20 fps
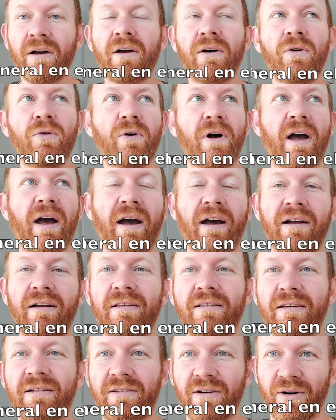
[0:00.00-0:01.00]

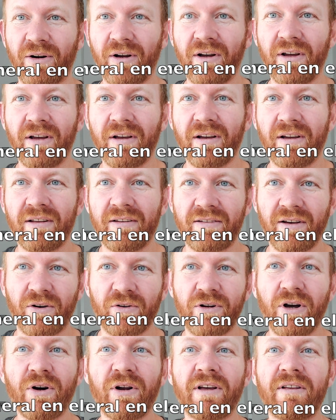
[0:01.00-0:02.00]
Ejército. So
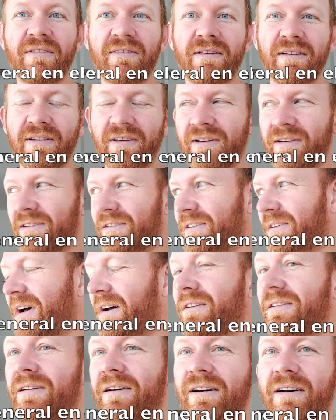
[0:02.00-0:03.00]
notice,
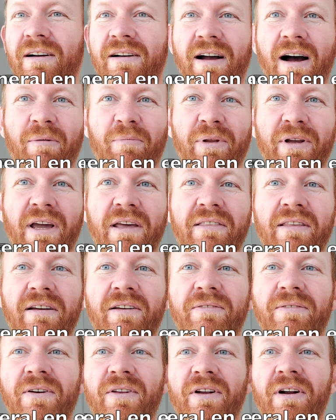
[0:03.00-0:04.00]
not to complicate
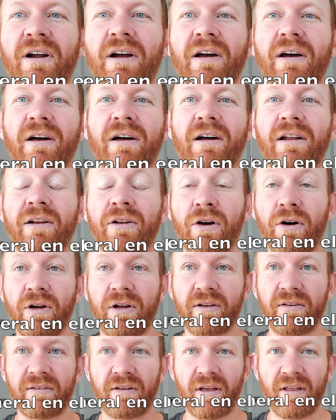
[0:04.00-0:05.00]
things further,
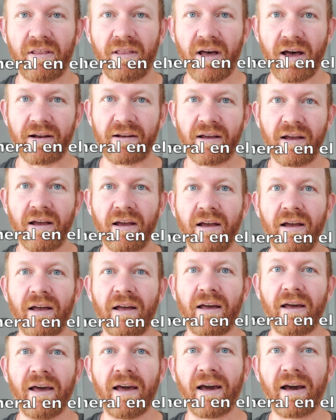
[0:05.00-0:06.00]
notice that
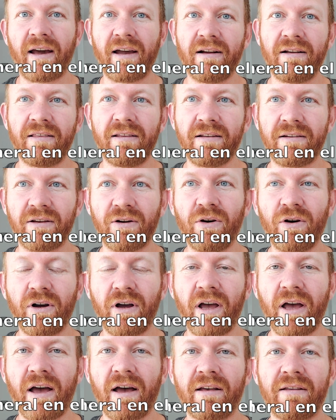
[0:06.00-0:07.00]

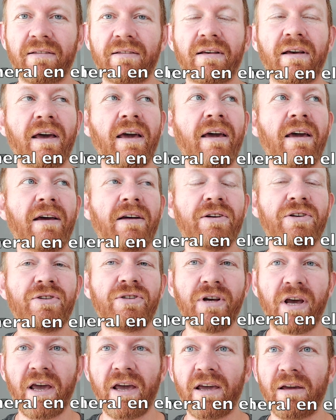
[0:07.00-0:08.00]
ejército has a
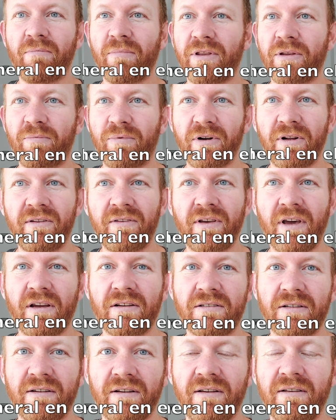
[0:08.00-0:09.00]
J, but the
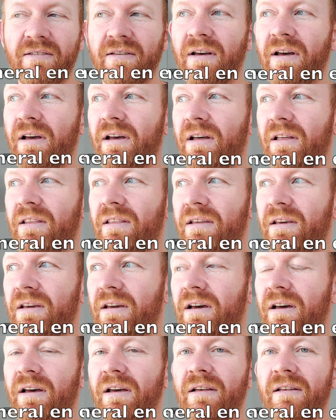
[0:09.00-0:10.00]
pronunciation is
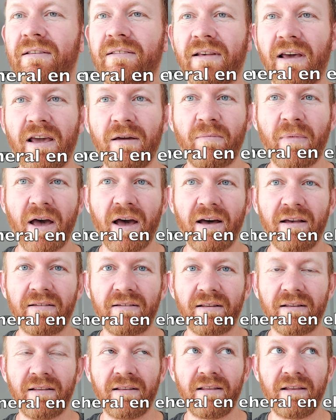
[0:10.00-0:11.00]
the same
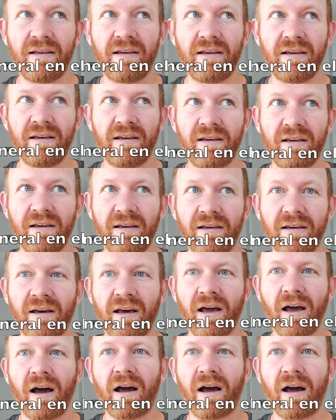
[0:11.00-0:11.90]
as the